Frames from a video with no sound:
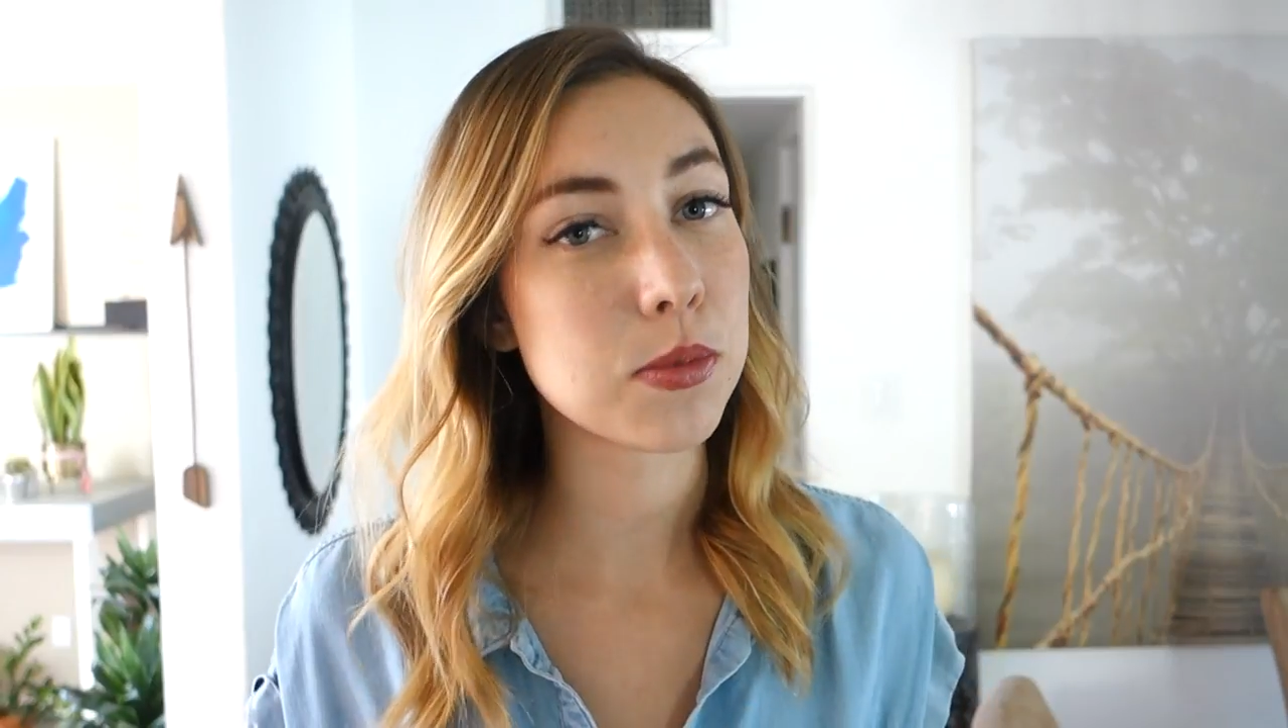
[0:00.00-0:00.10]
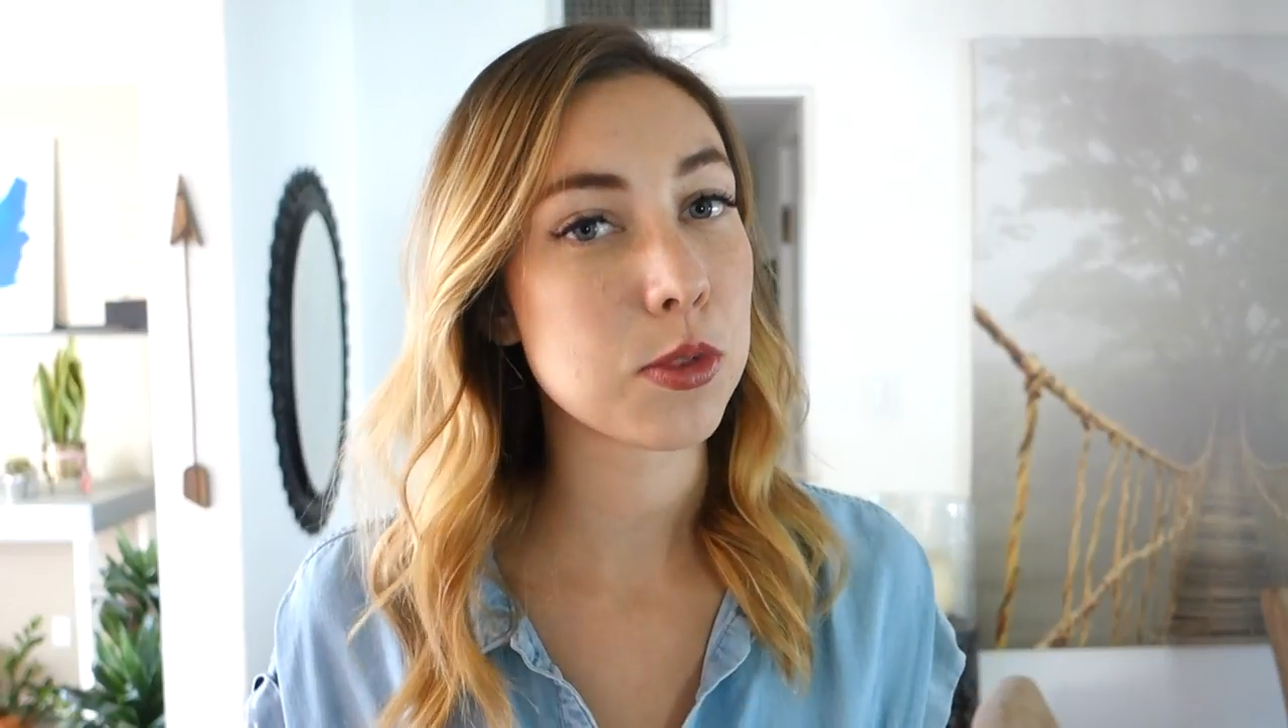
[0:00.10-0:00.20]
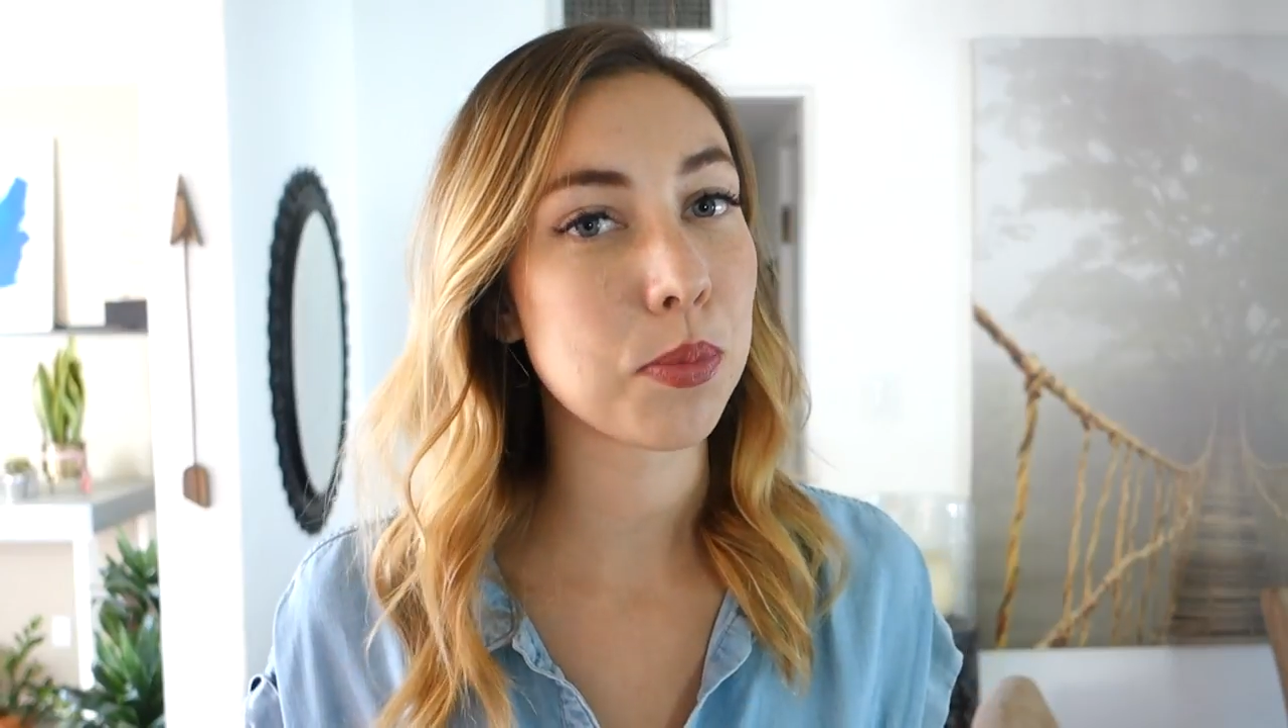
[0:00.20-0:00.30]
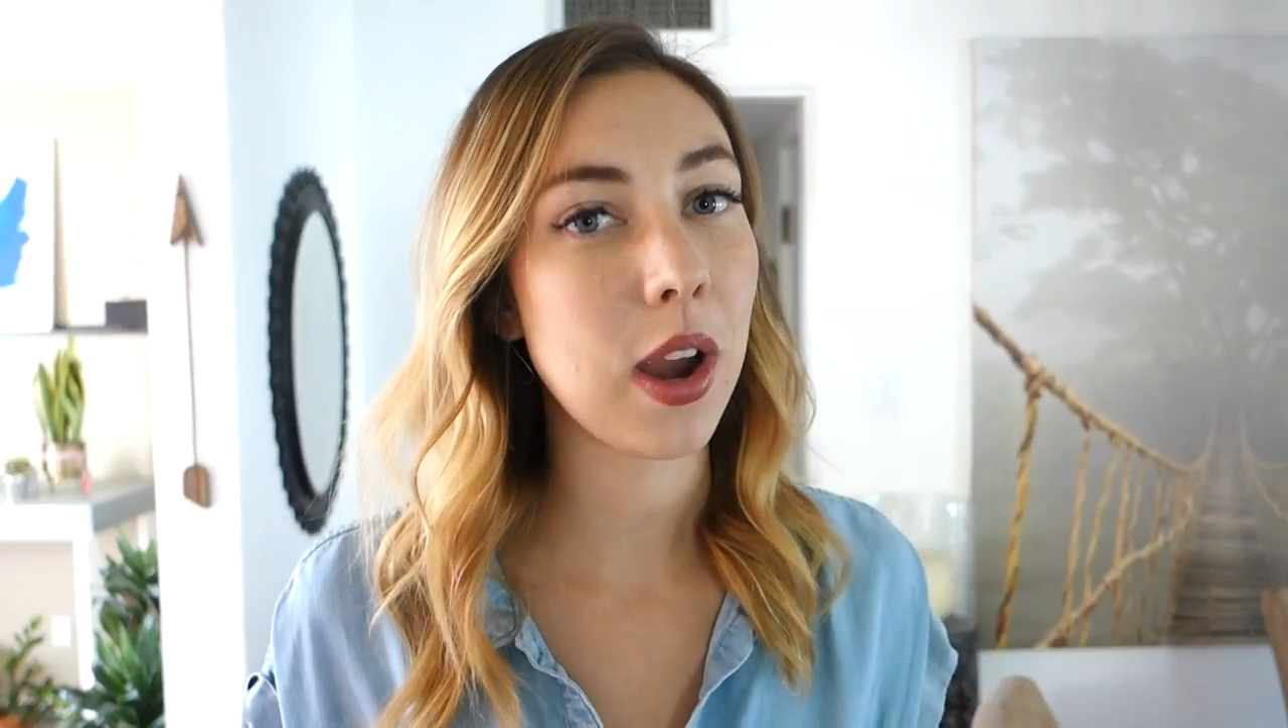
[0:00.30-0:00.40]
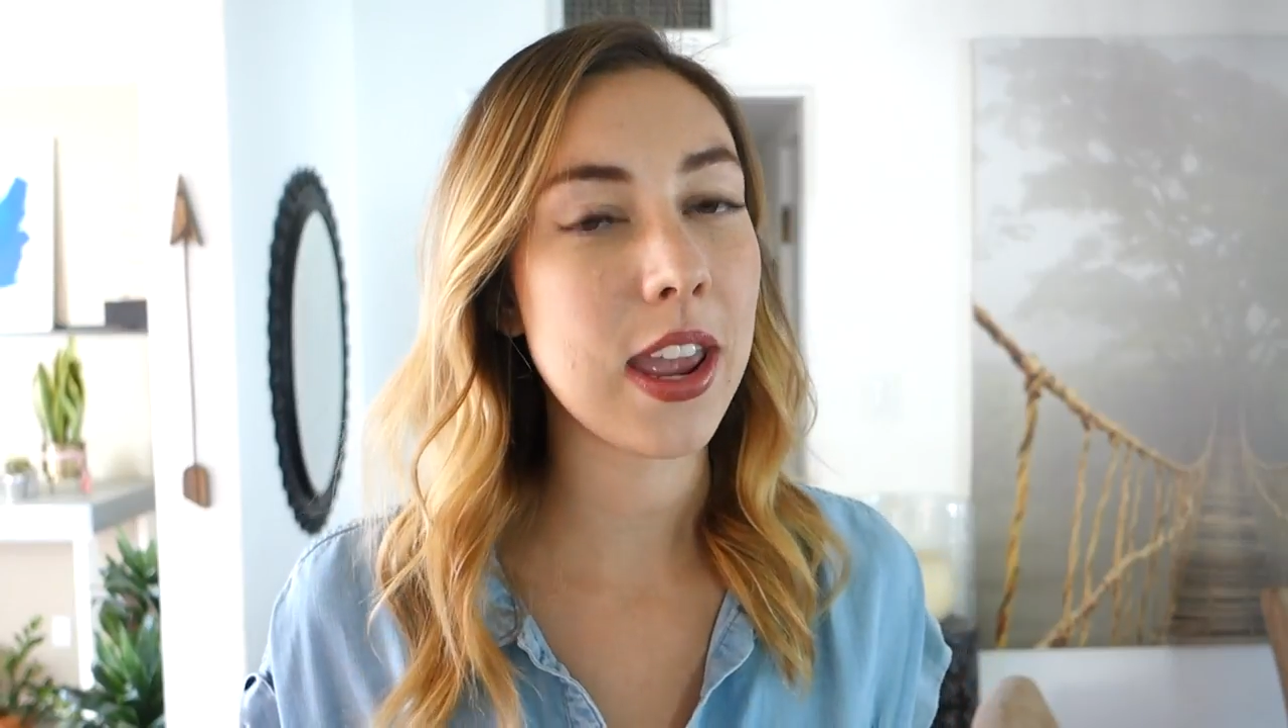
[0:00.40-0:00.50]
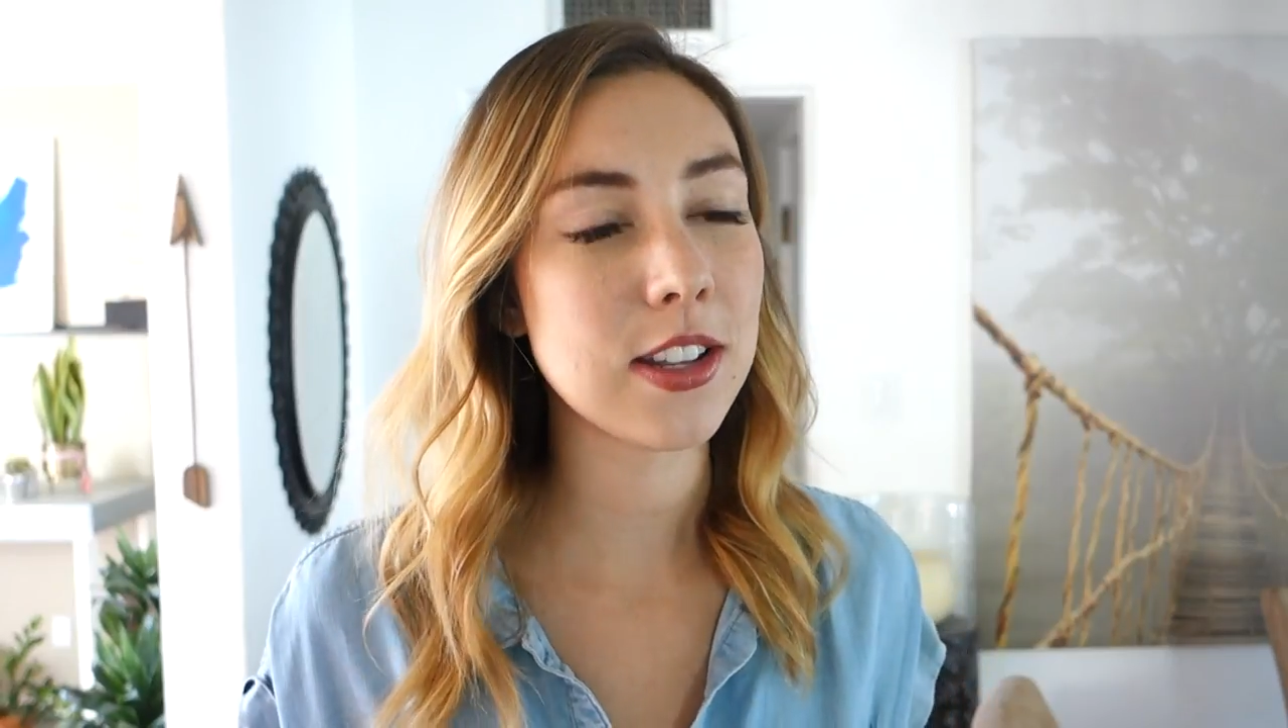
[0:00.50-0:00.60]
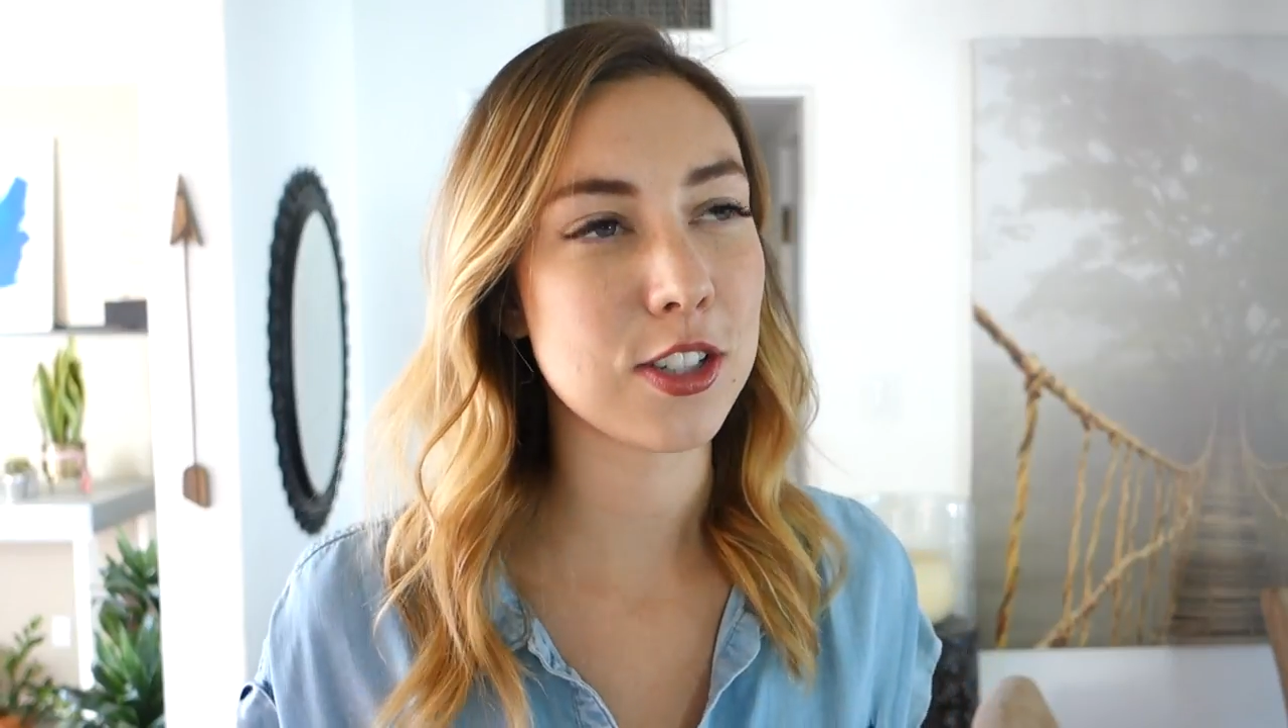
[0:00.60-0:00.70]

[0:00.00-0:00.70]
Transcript: spray,